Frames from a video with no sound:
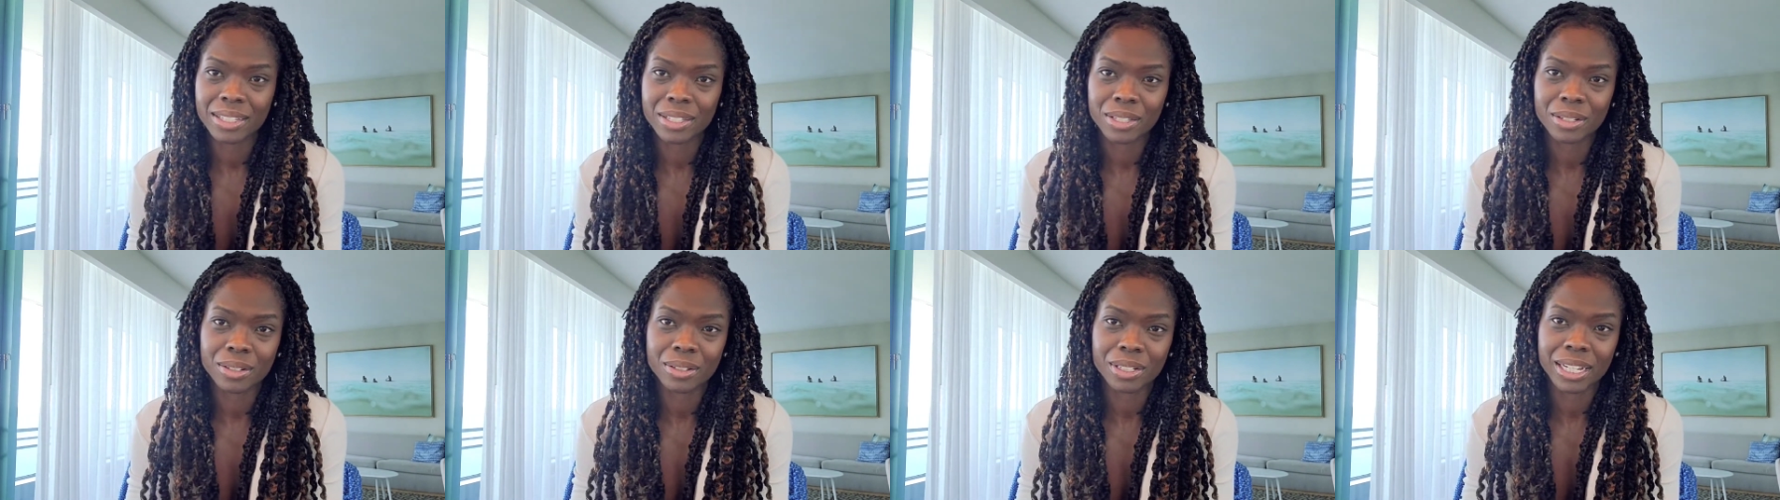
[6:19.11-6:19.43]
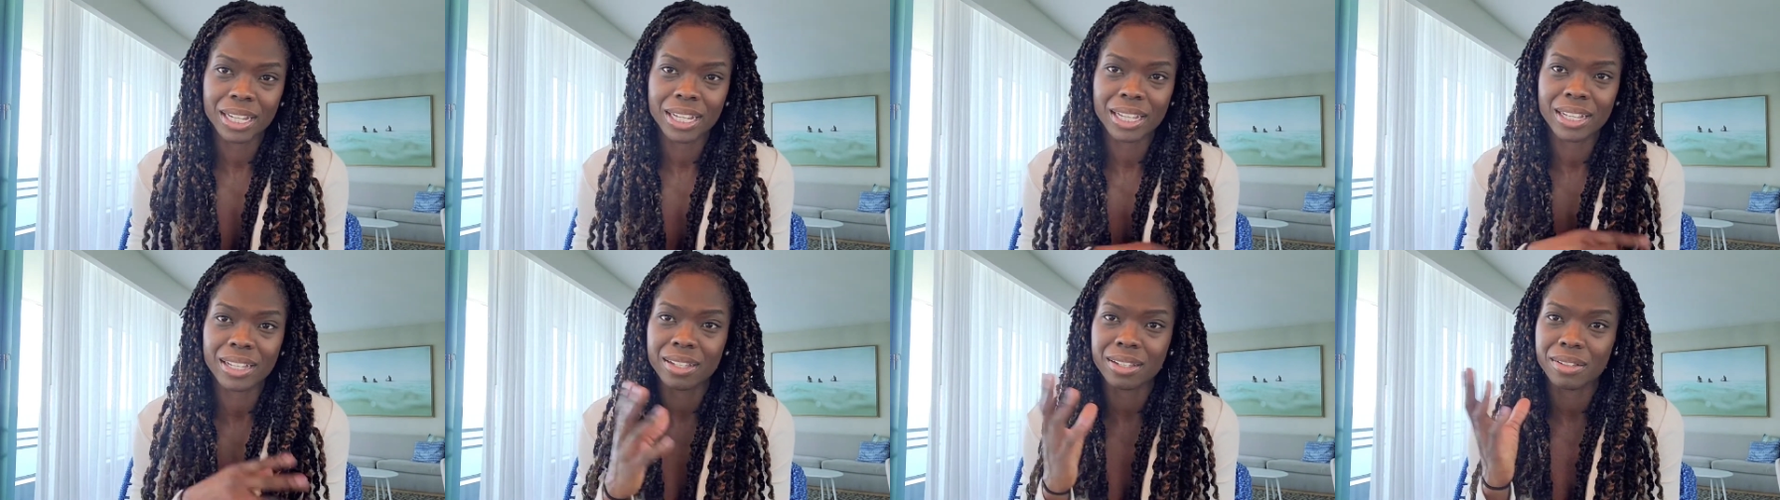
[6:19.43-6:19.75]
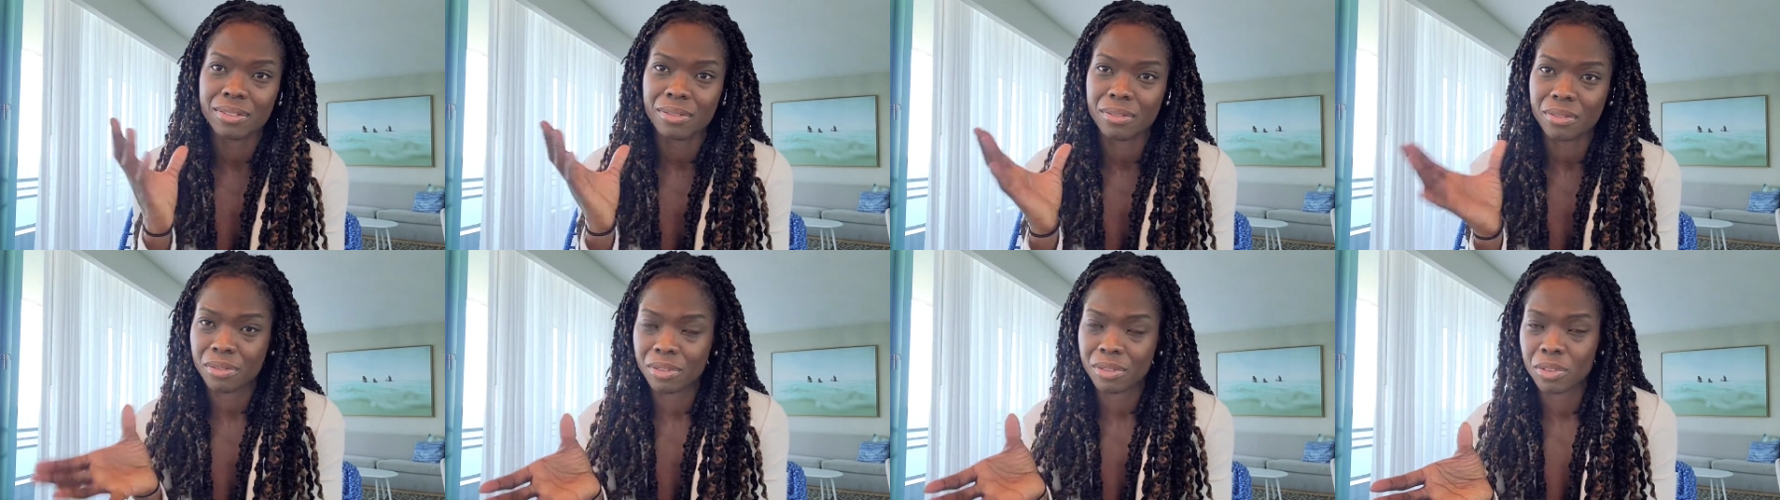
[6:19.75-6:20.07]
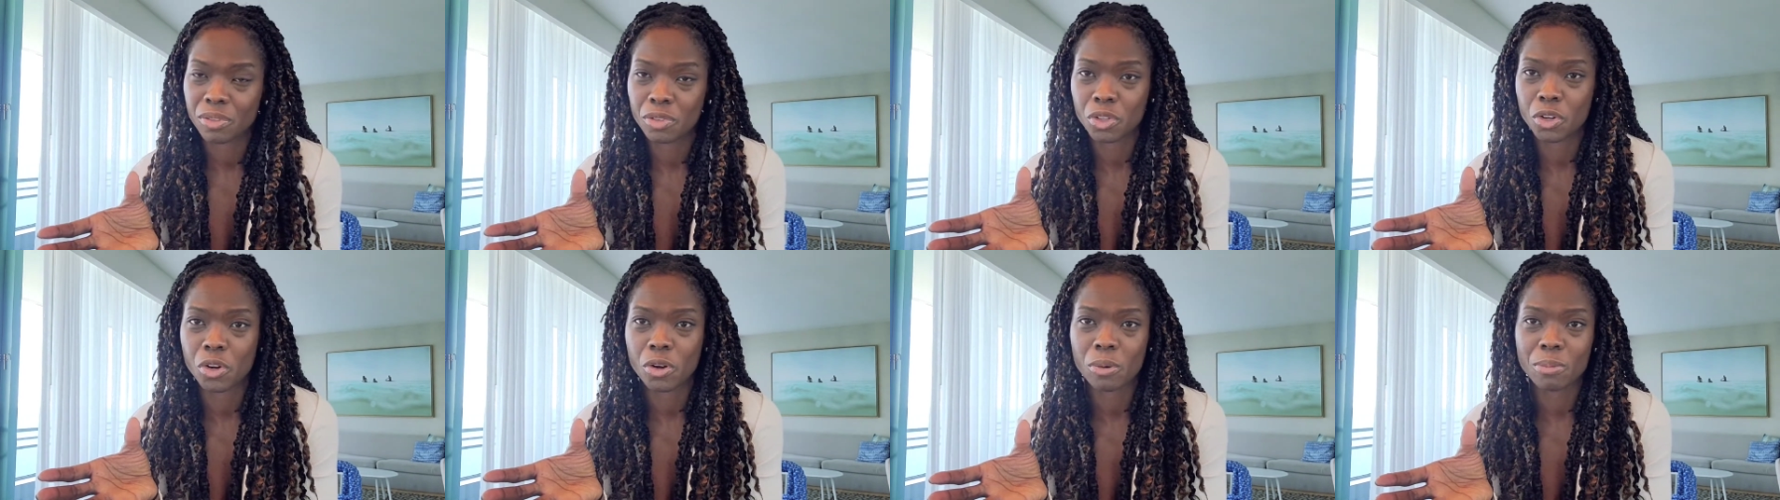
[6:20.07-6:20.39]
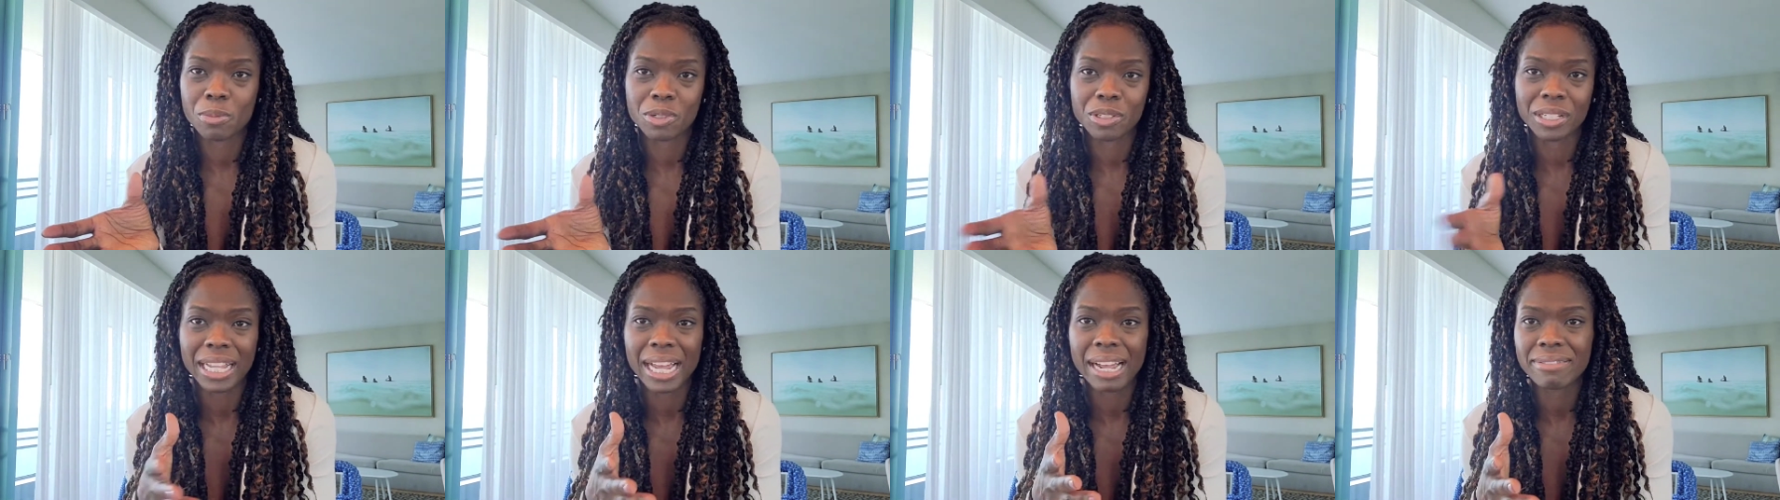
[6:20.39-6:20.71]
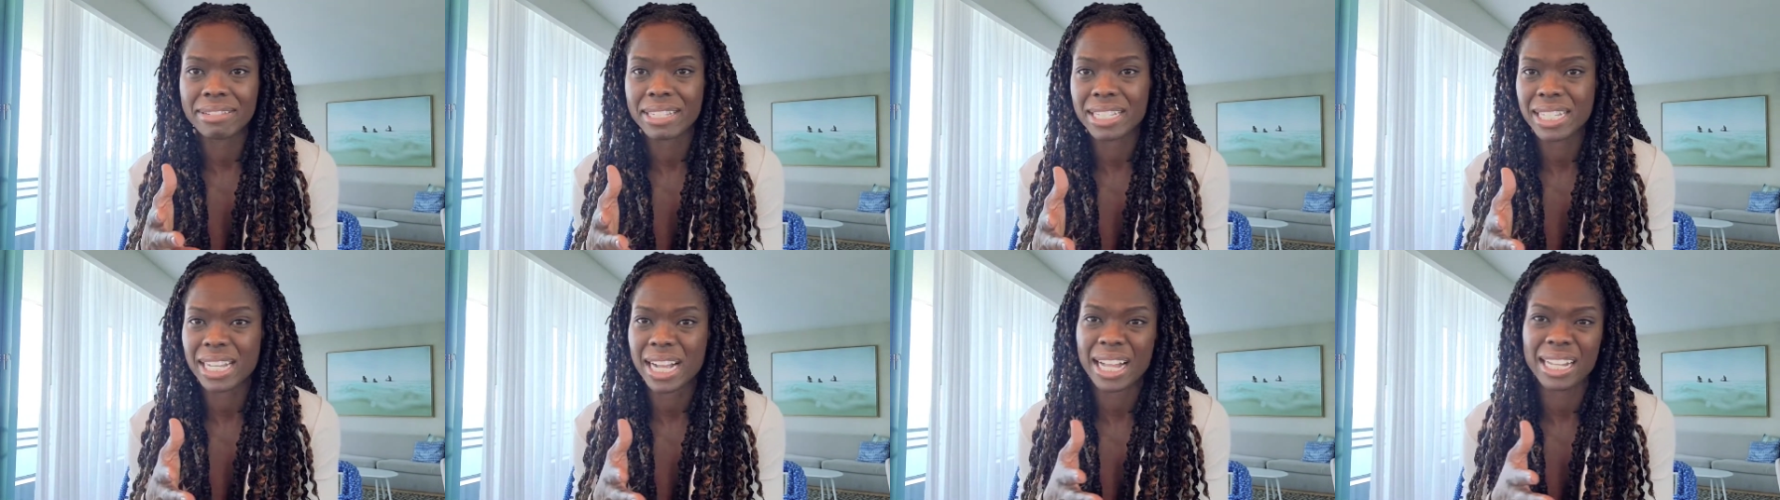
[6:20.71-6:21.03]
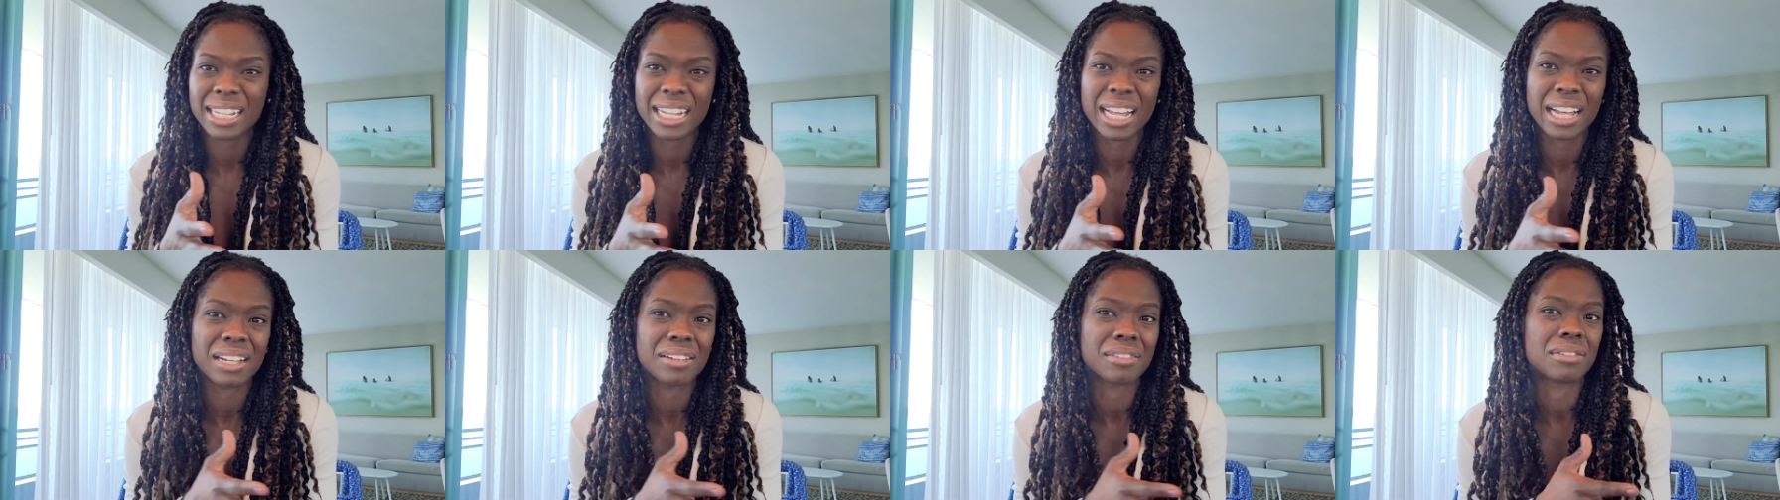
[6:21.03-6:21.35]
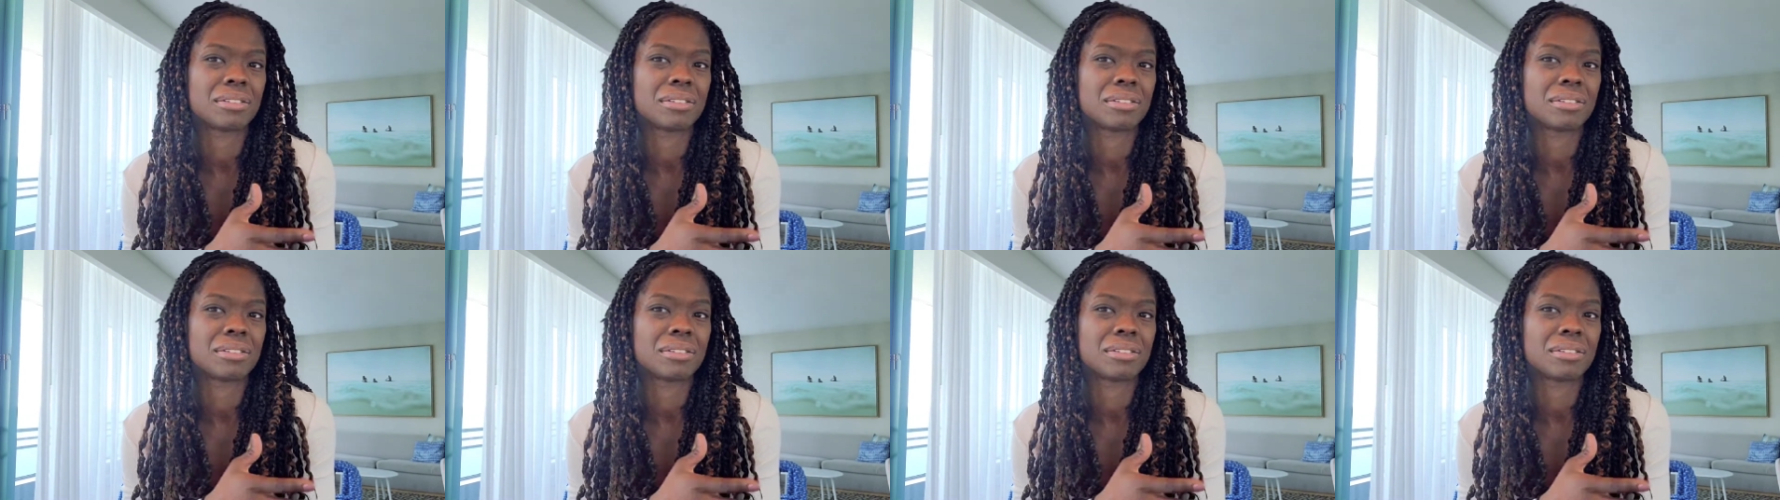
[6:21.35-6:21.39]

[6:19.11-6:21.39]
So like normal lifestyle